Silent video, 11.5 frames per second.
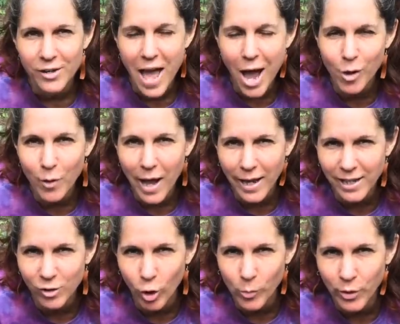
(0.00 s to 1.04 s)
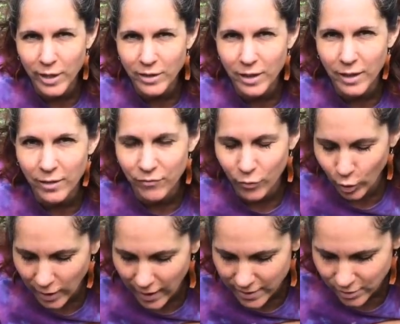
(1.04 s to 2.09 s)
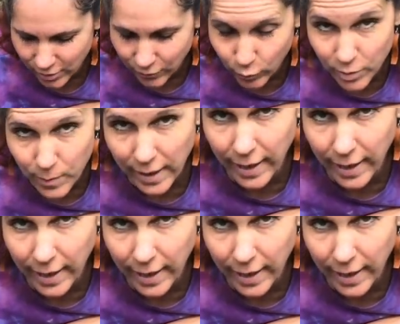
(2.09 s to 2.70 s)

Now I incorporate the fertilizer with my